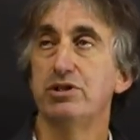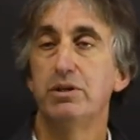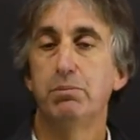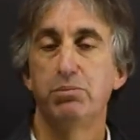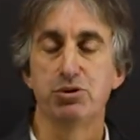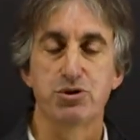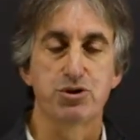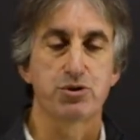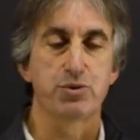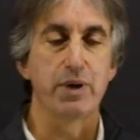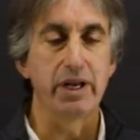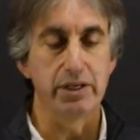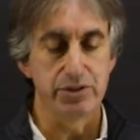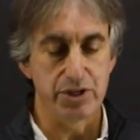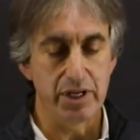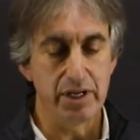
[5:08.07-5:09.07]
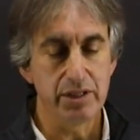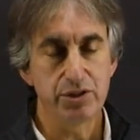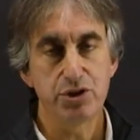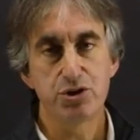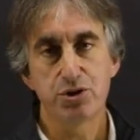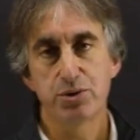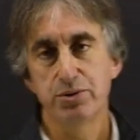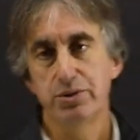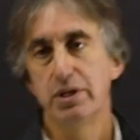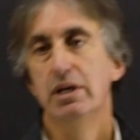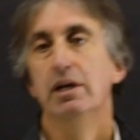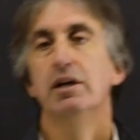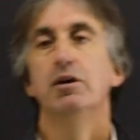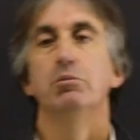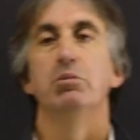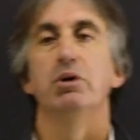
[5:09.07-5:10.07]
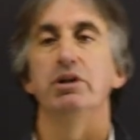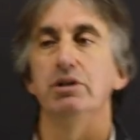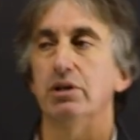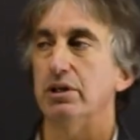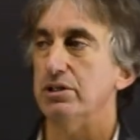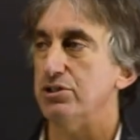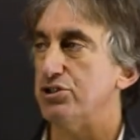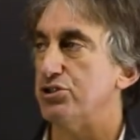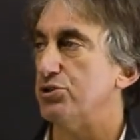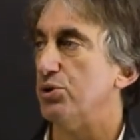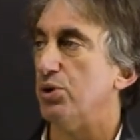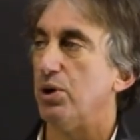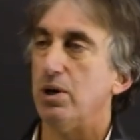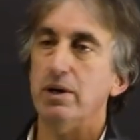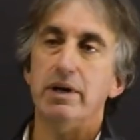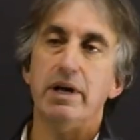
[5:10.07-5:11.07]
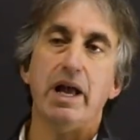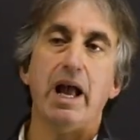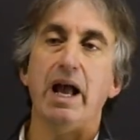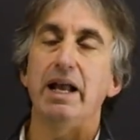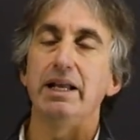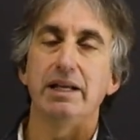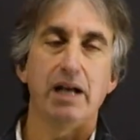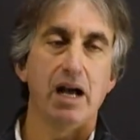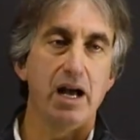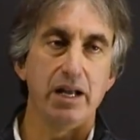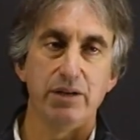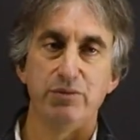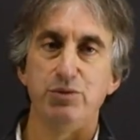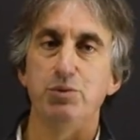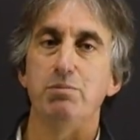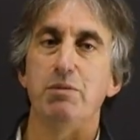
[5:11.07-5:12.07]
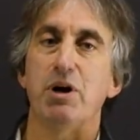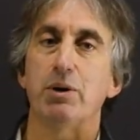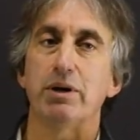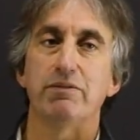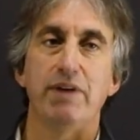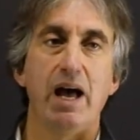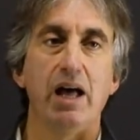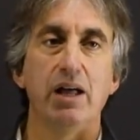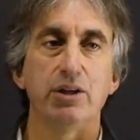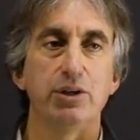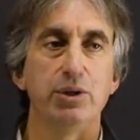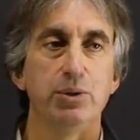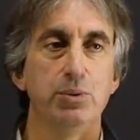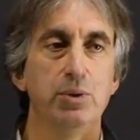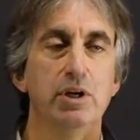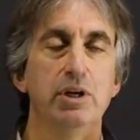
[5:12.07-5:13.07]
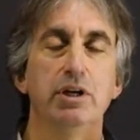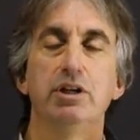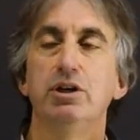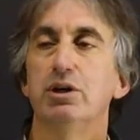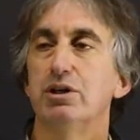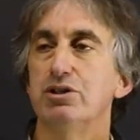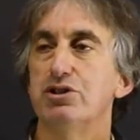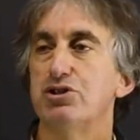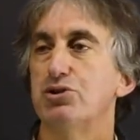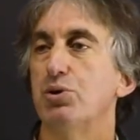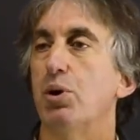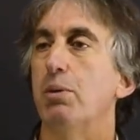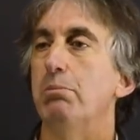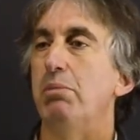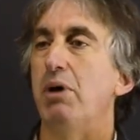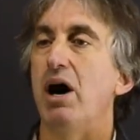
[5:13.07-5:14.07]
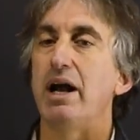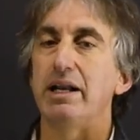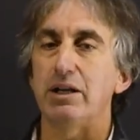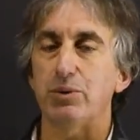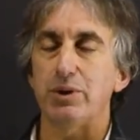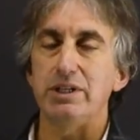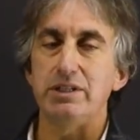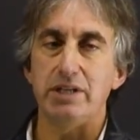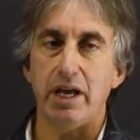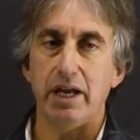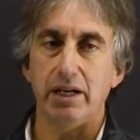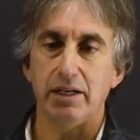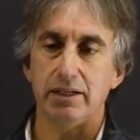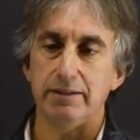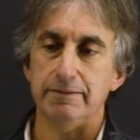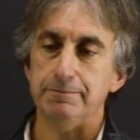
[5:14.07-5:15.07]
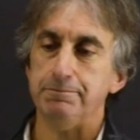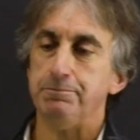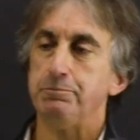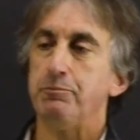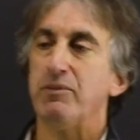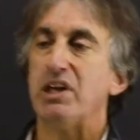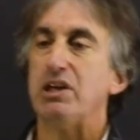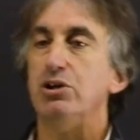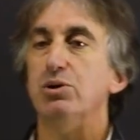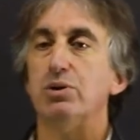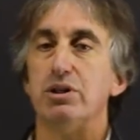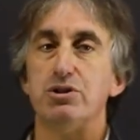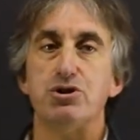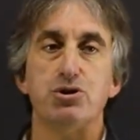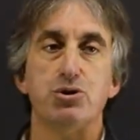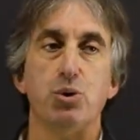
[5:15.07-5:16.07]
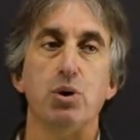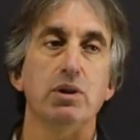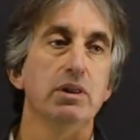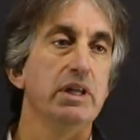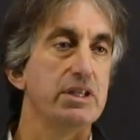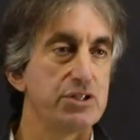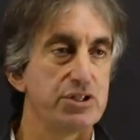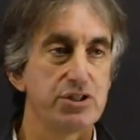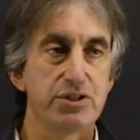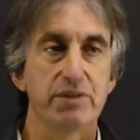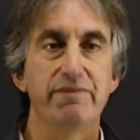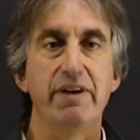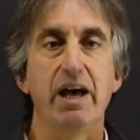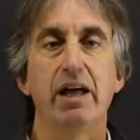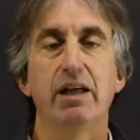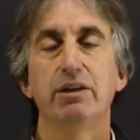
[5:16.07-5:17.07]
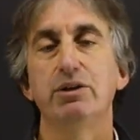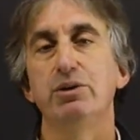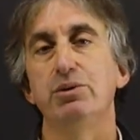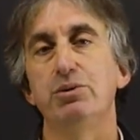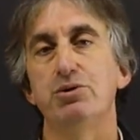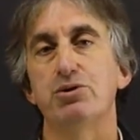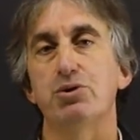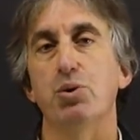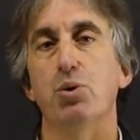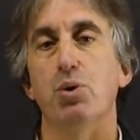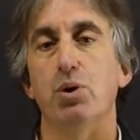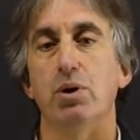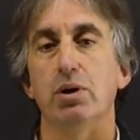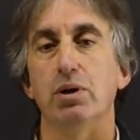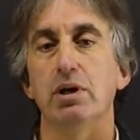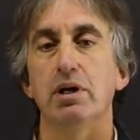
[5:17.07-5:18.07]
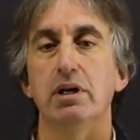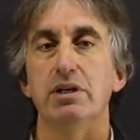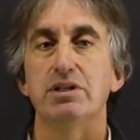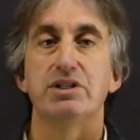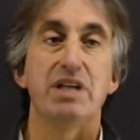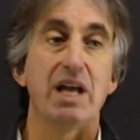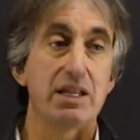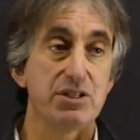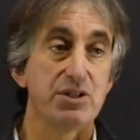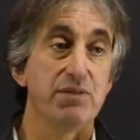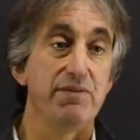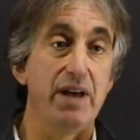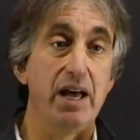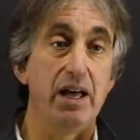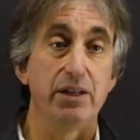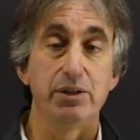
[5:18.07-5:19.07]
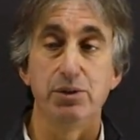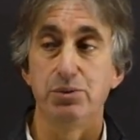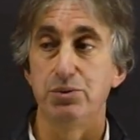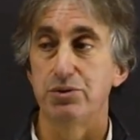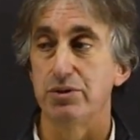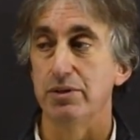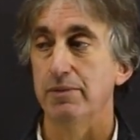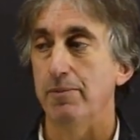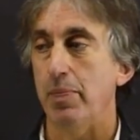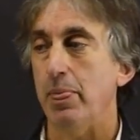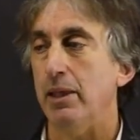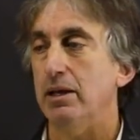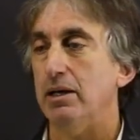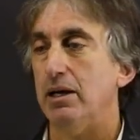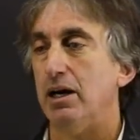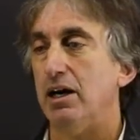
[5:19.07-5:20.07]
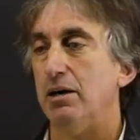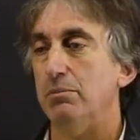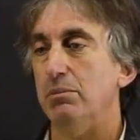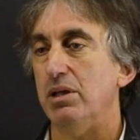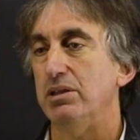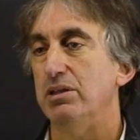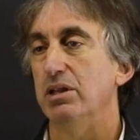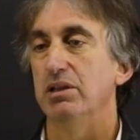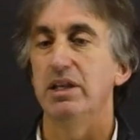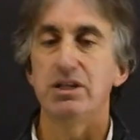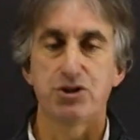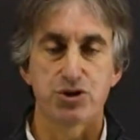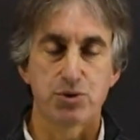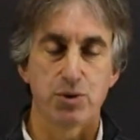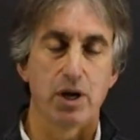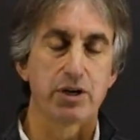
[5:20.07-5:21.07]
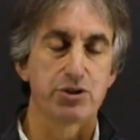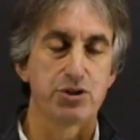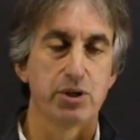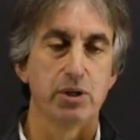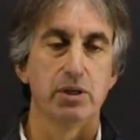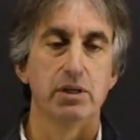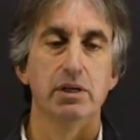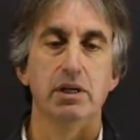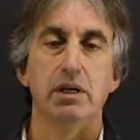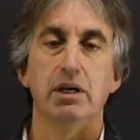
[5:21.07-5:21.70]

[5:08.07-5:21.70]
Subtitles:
simple strings and integers, but you can store any kind of numeric value. You can store binary data. You can store lists of values or sets of values. The list structure